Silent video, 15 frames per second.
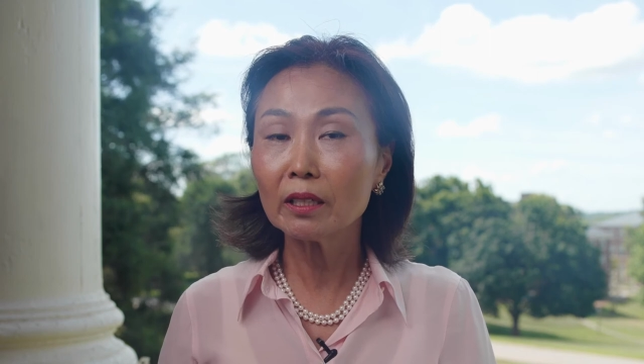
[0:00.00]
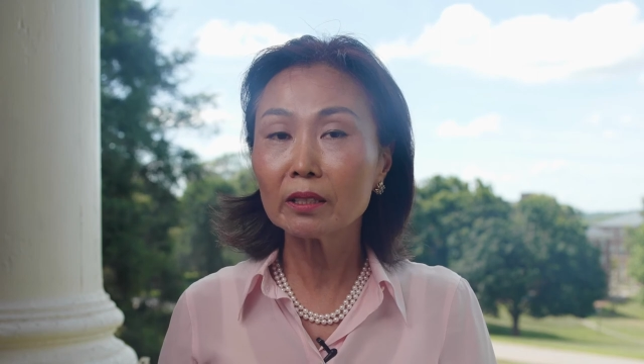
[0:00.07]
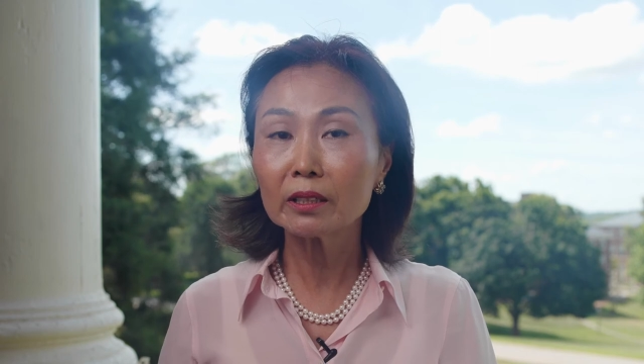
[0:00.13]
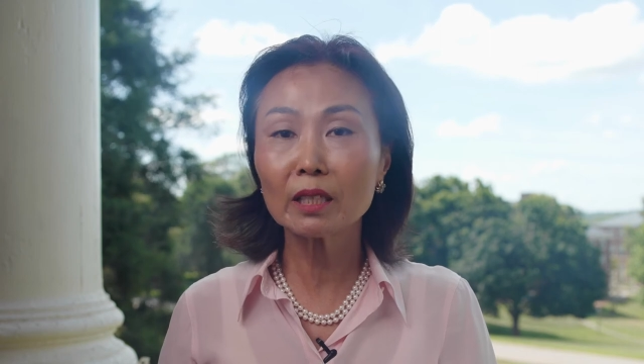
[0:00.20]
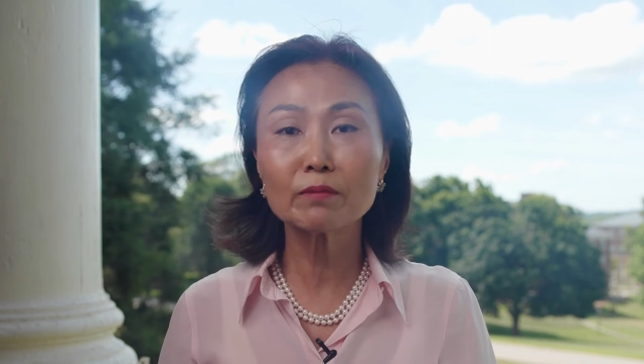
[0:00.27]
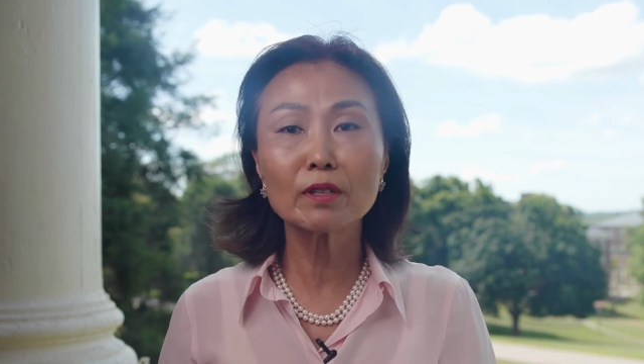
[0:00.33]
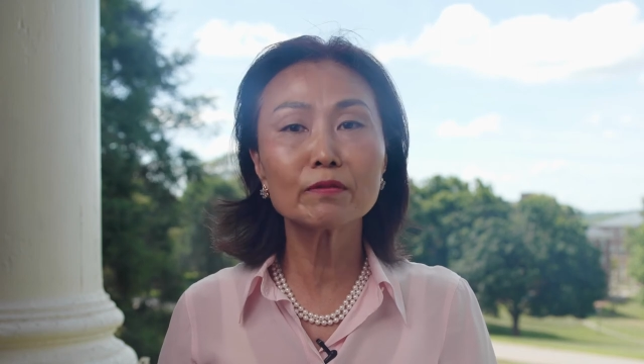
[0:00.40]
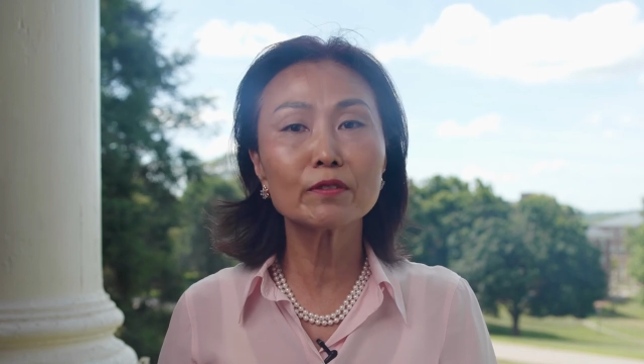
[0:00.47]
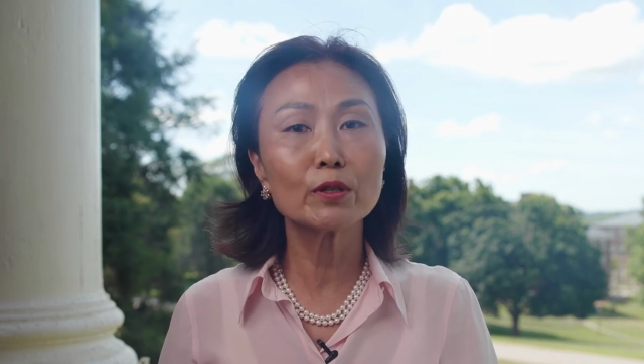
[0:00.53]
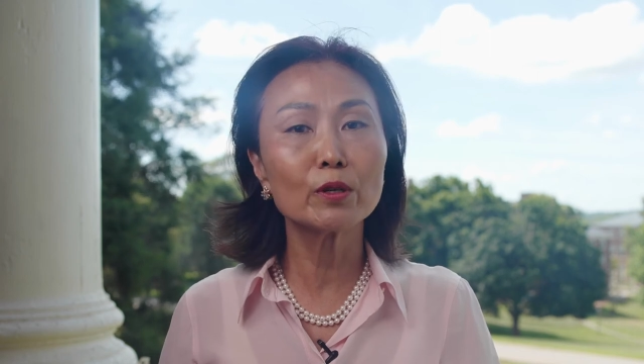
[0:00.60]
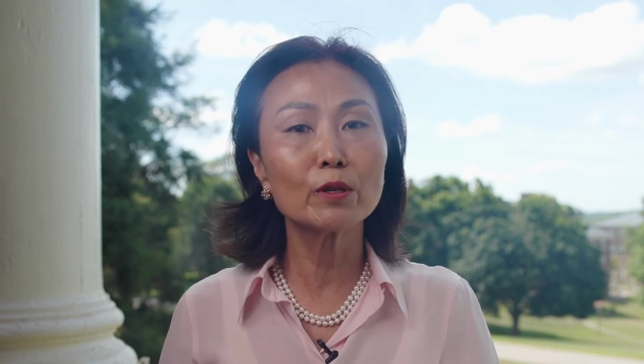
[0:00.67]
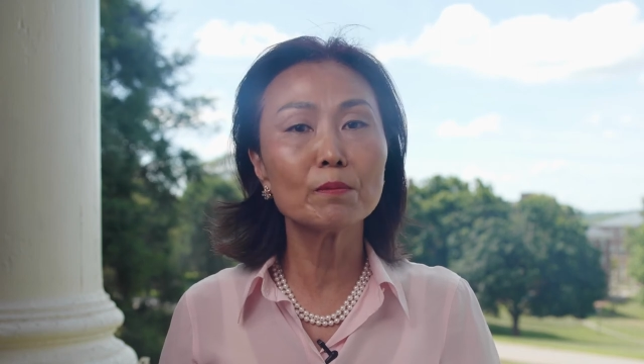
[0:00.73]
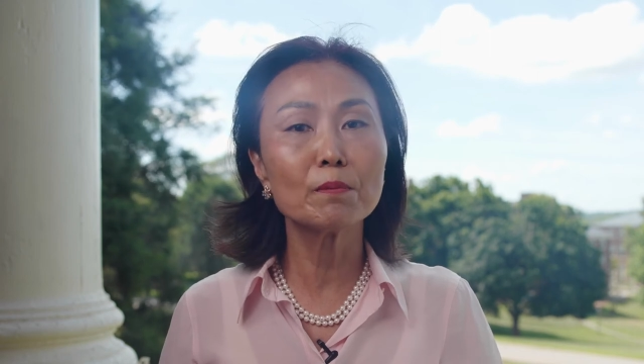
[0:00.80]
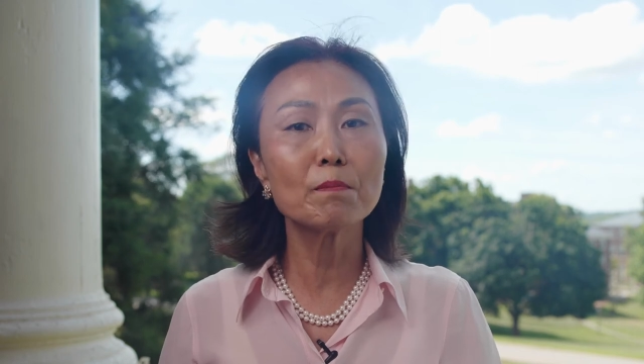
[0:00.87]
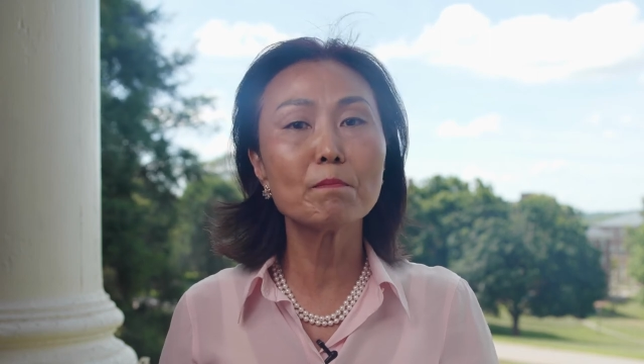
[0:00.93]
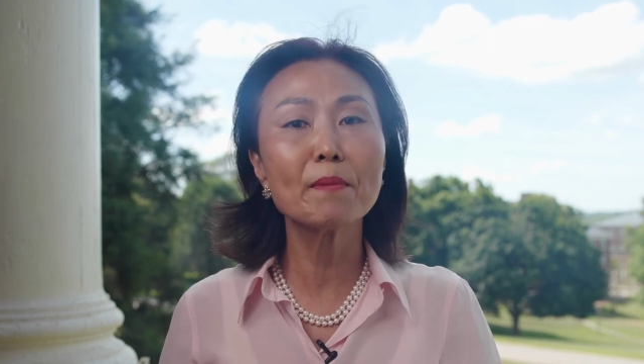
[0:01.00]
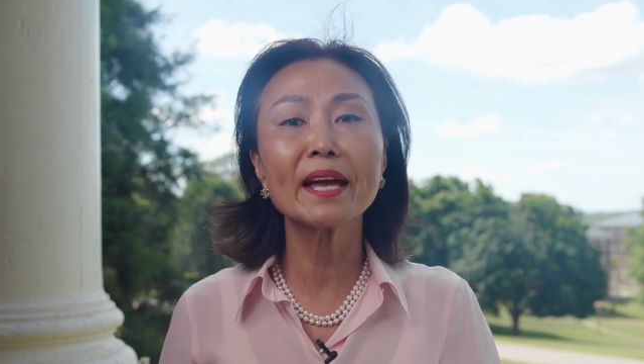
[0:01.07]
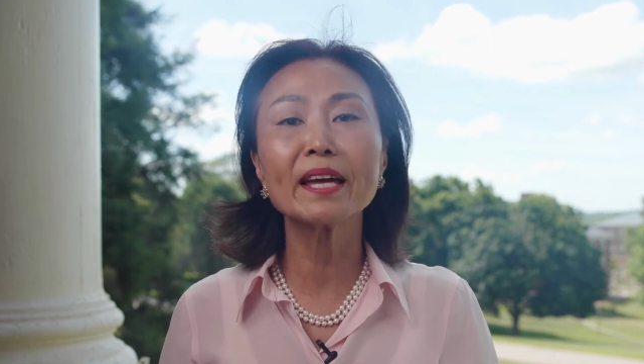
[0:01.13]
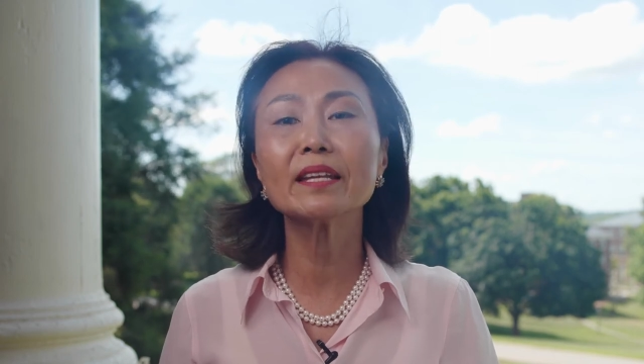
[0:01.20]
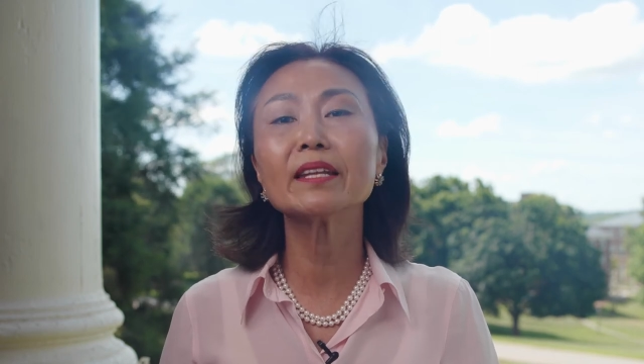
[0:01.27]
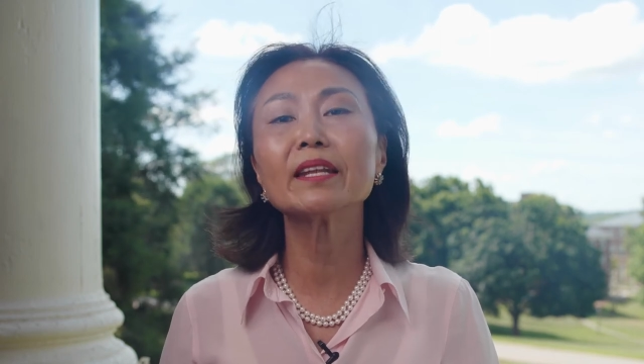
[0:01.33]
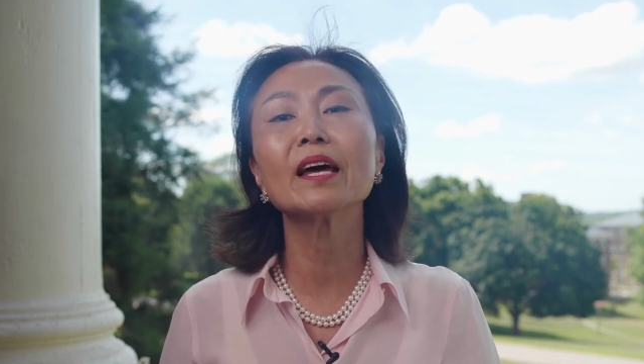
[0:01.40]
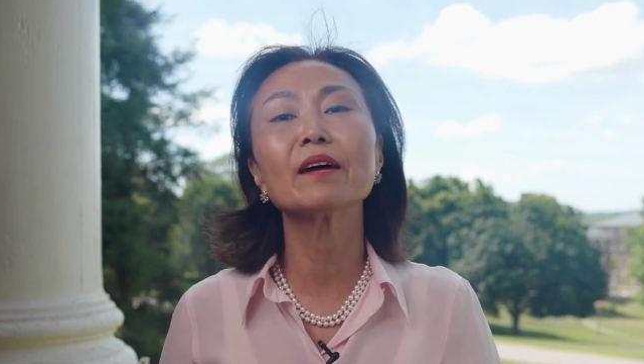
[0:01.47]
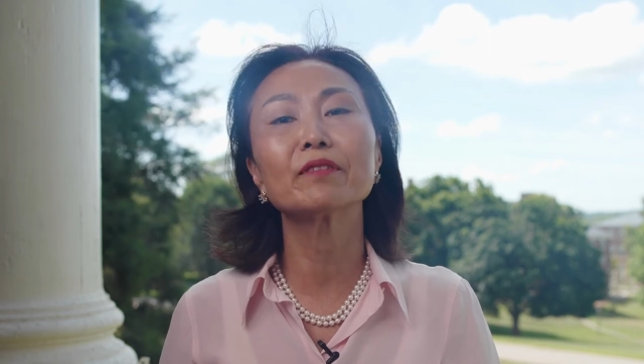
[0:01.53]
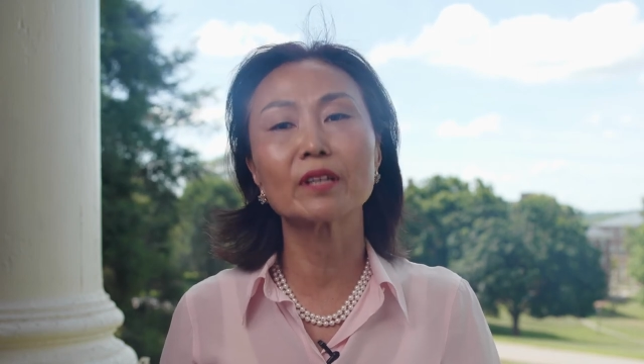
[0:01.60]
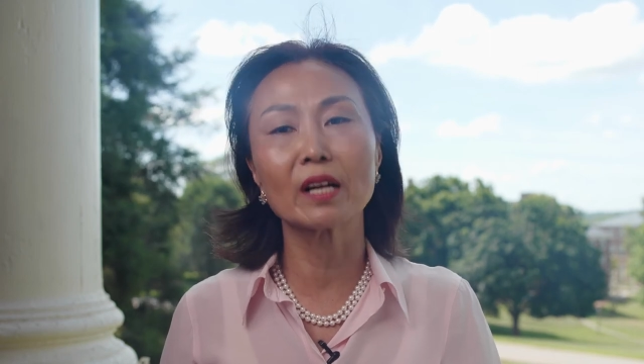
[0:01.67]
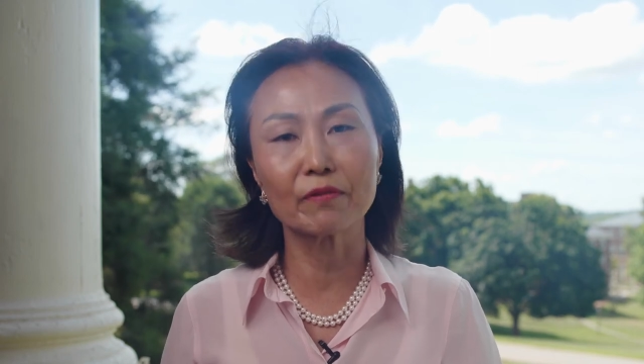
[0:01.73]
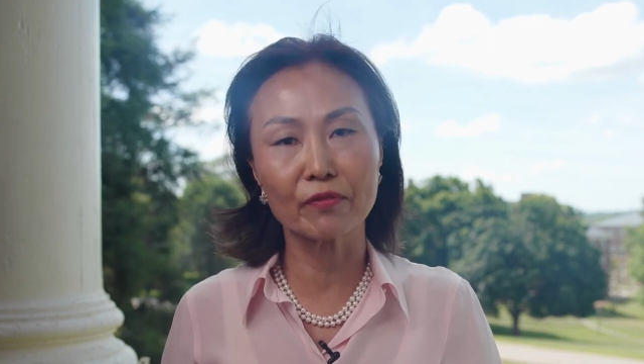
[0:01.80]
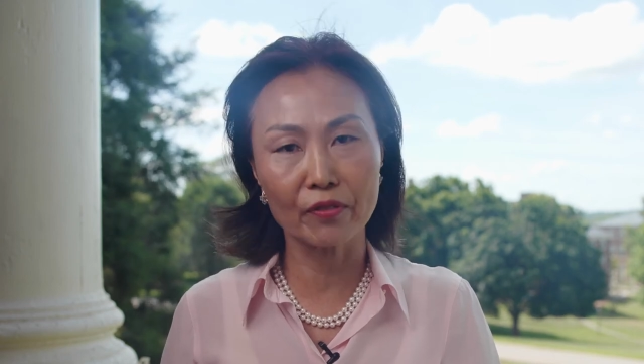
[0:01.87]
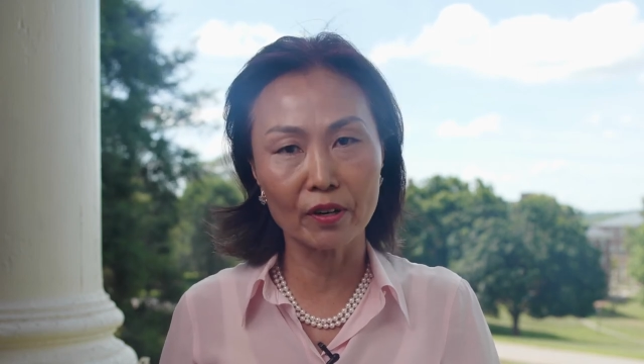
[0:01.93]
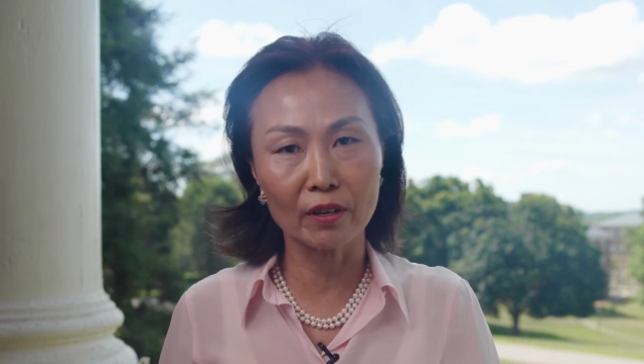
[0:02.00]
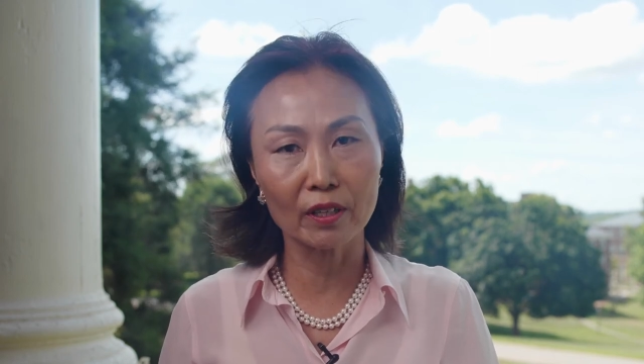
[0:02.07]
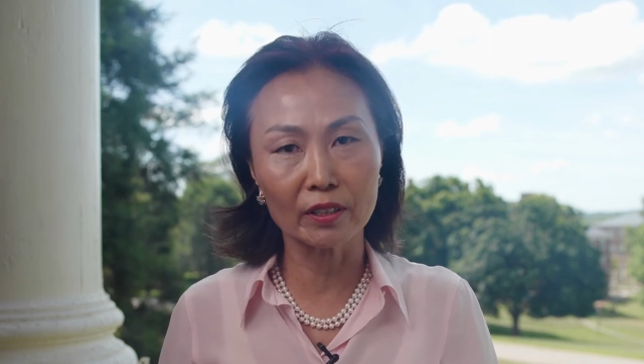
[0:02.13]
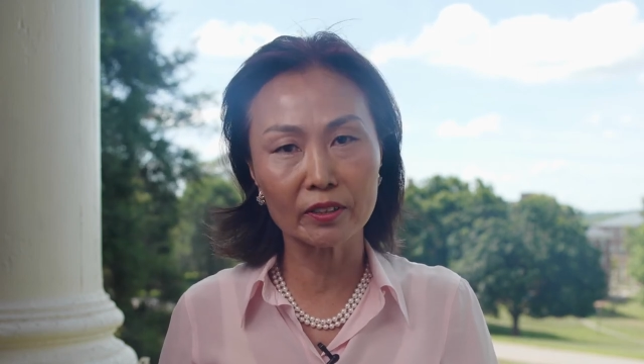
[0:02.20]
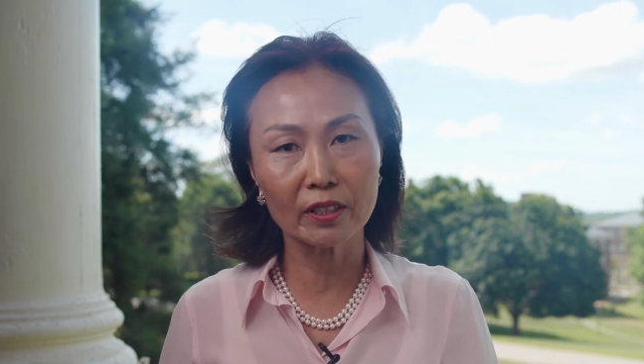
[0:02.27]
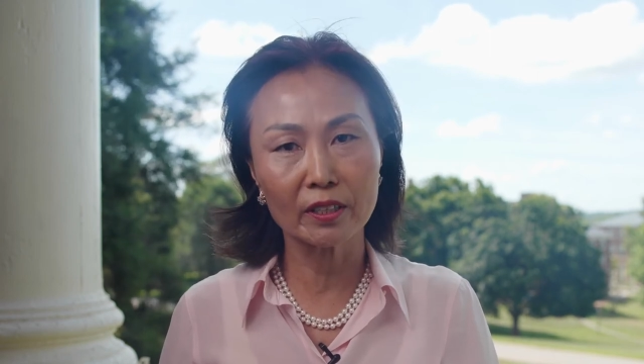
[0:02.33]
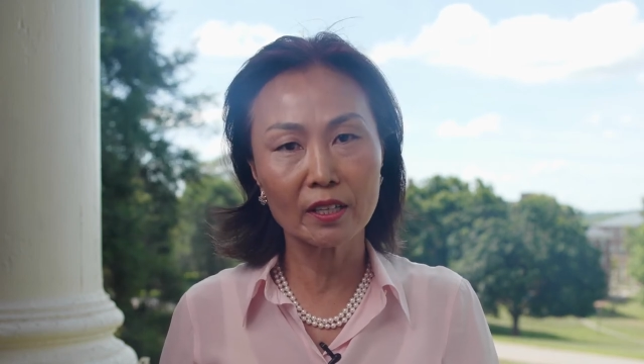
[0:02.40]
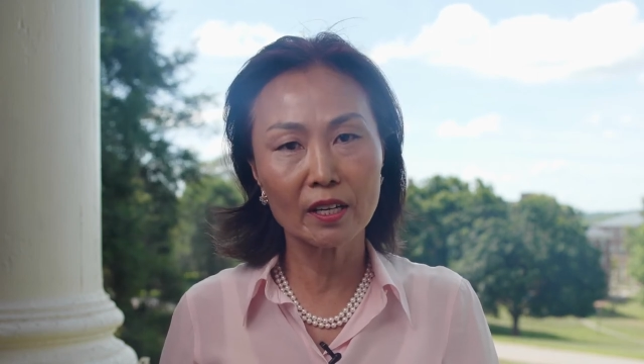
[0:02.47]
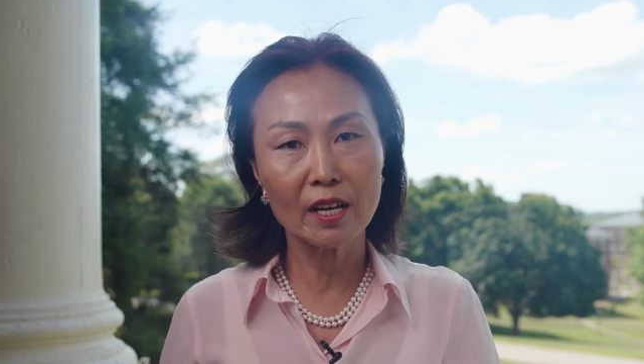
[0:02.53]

some of whom may never have thought